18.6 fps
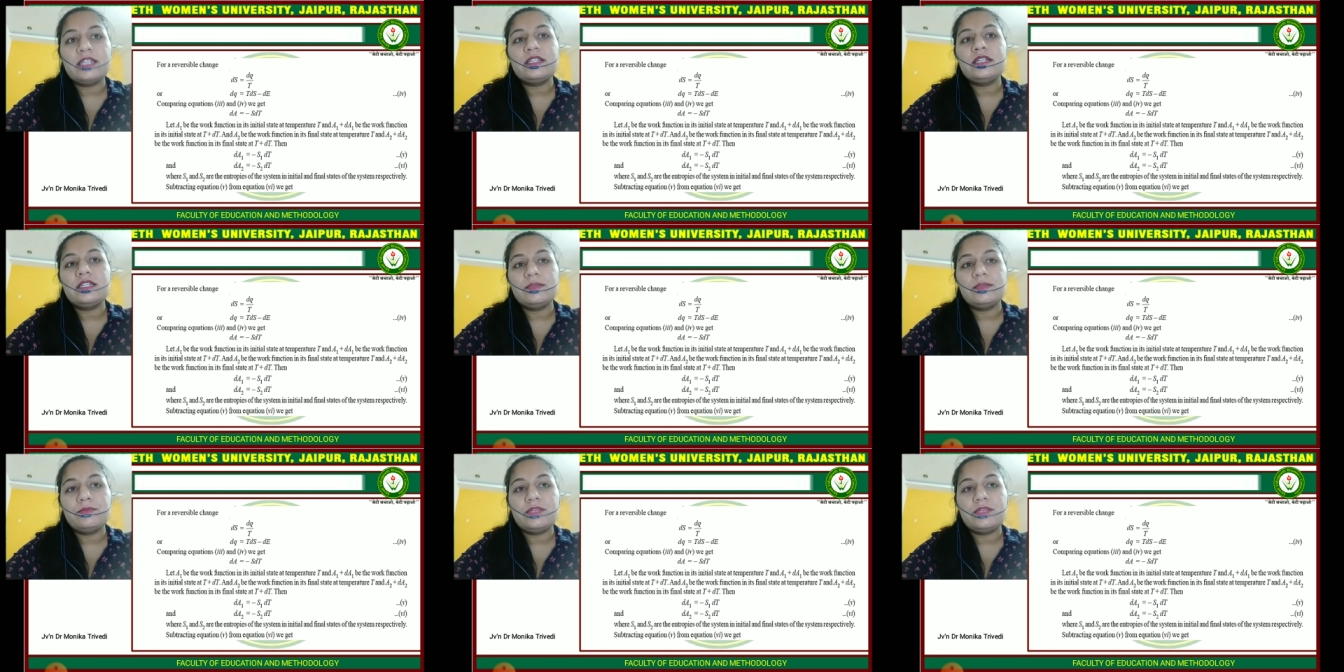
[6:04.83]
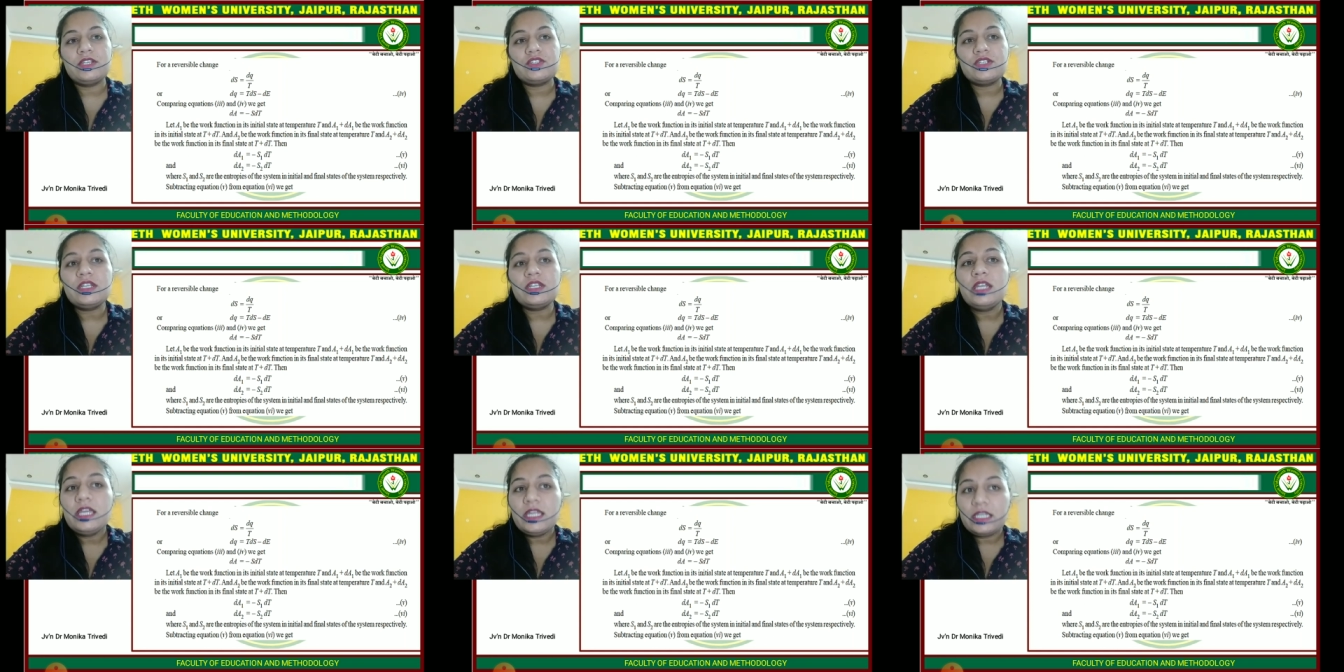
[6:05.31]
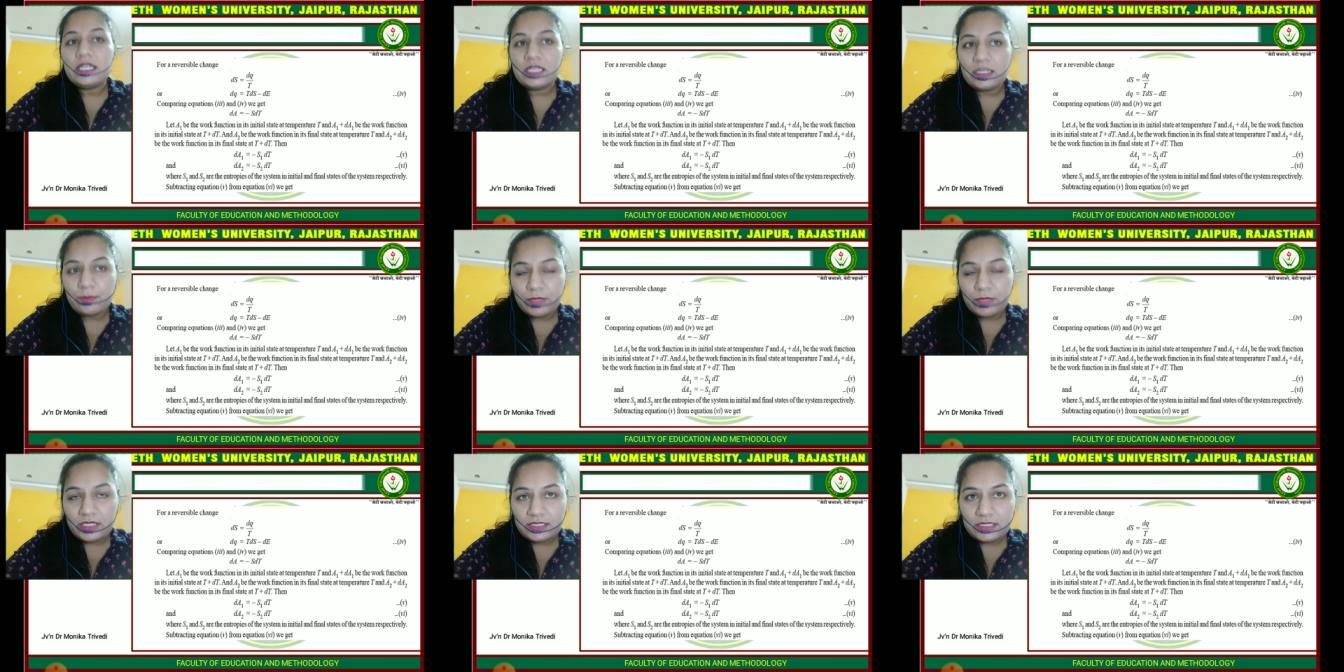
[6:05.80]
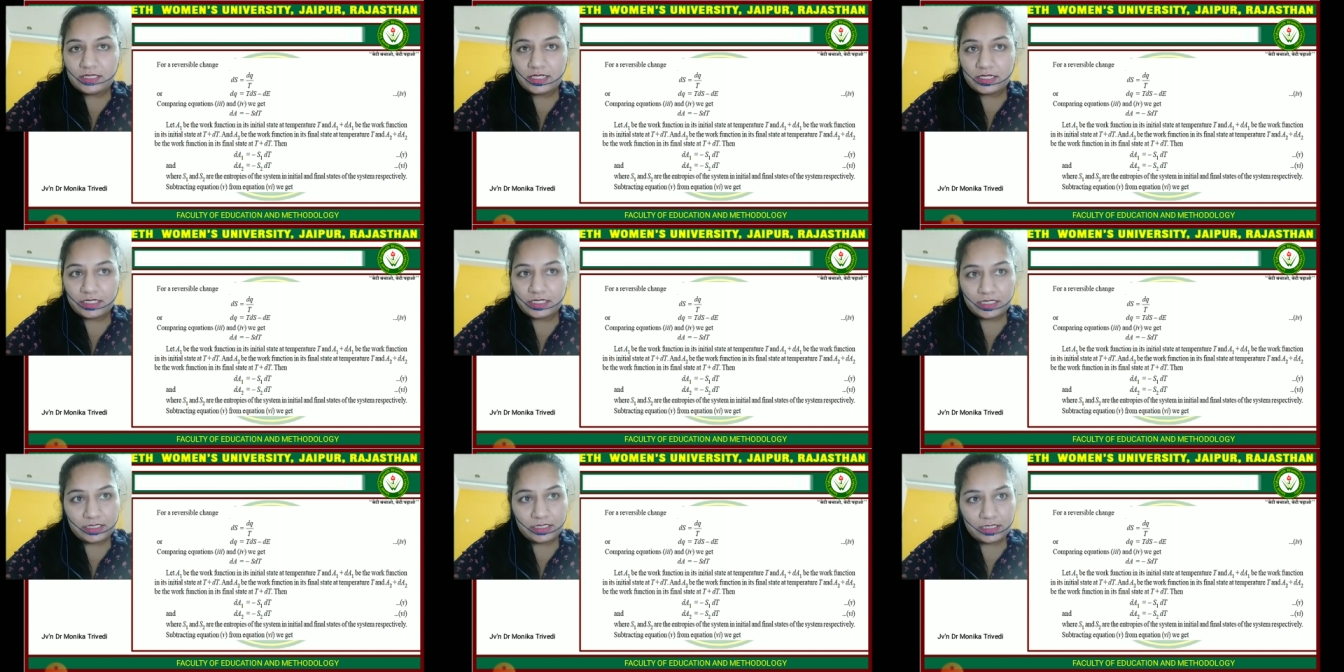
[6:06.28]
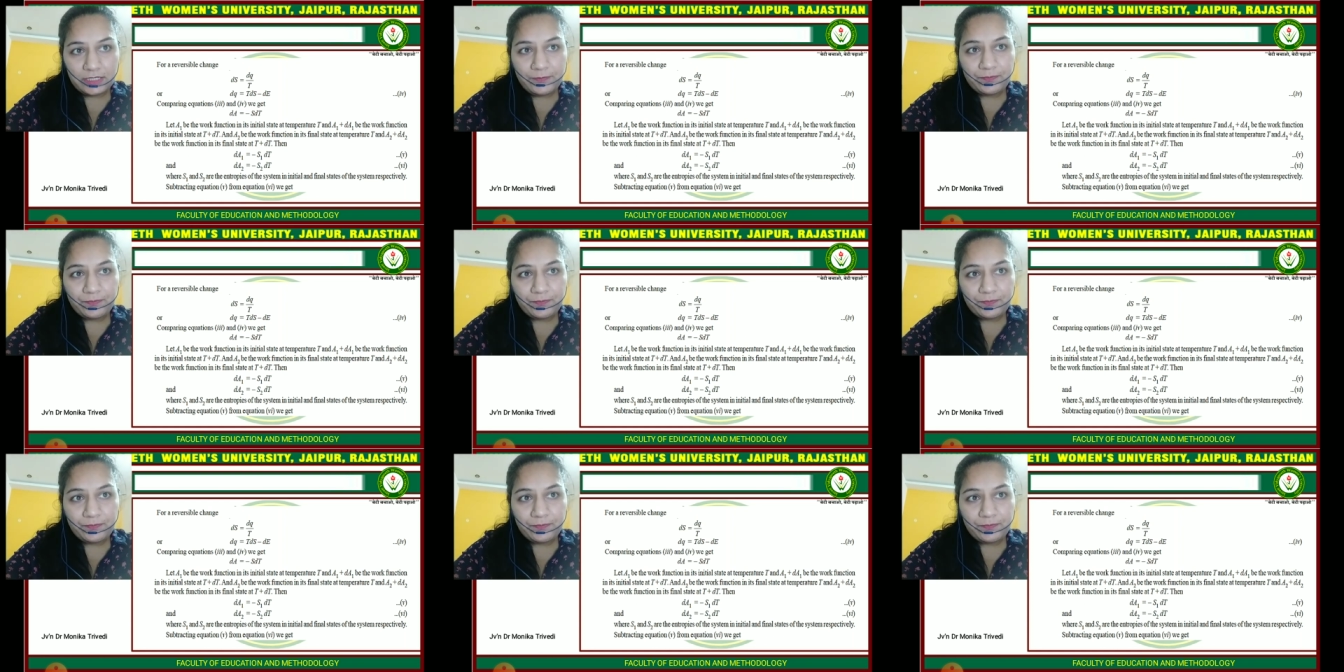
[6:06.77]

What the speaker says: temperature T plus dt.